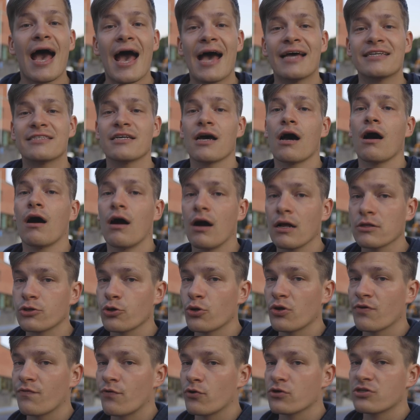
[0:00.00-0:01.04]
and Aalto
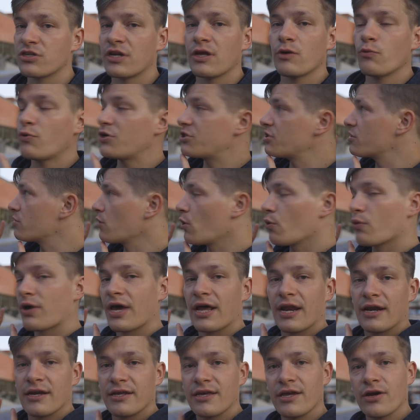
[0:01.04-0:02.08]
University, which is
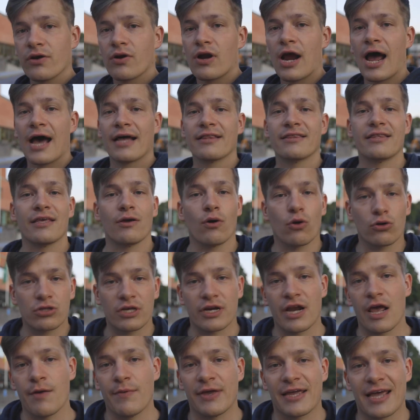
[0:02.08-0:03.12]
located here at the
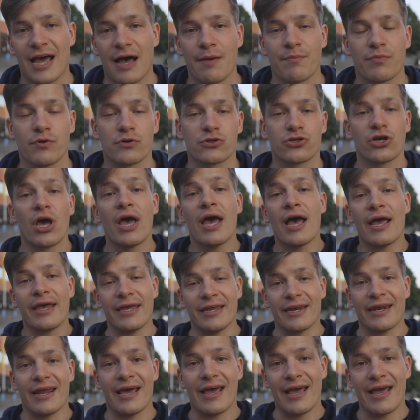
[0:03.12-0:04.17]
Otaniemi campus in